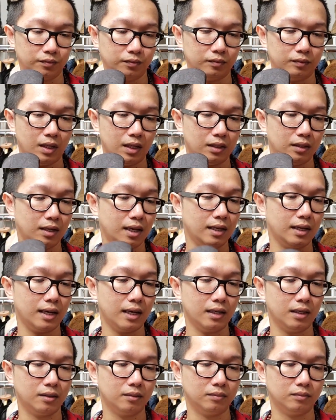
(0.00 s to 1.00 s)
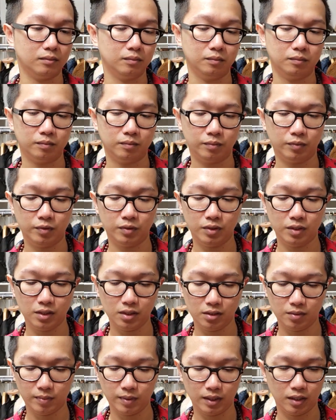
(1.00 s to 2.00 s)
They getting
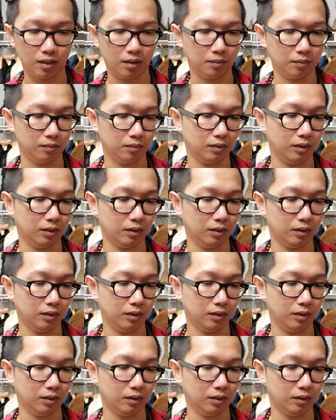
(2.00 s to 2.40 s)
pretty beat up.